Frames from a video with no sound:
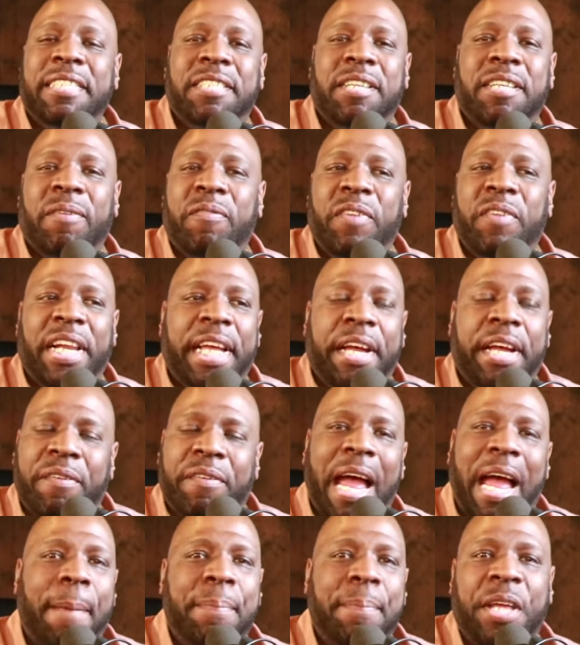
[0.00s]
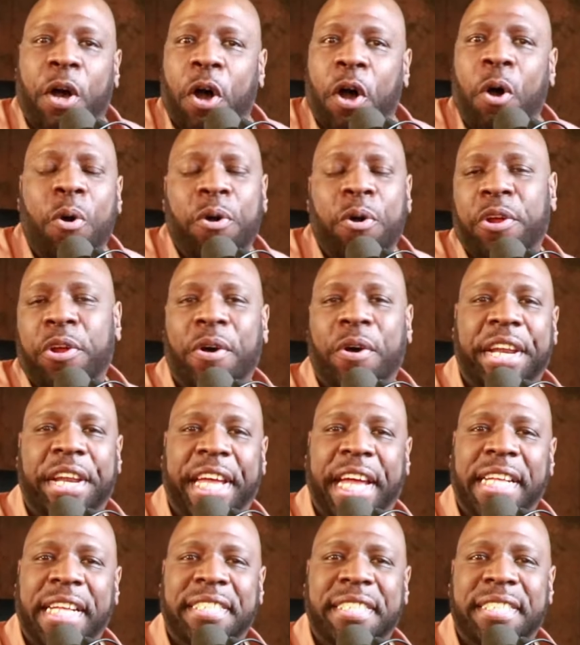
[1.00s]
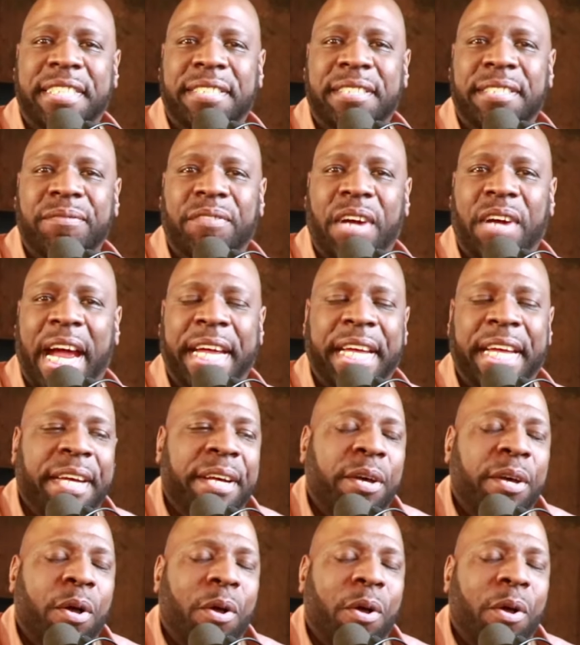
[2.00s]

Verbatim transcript: to really grab the old audience, right?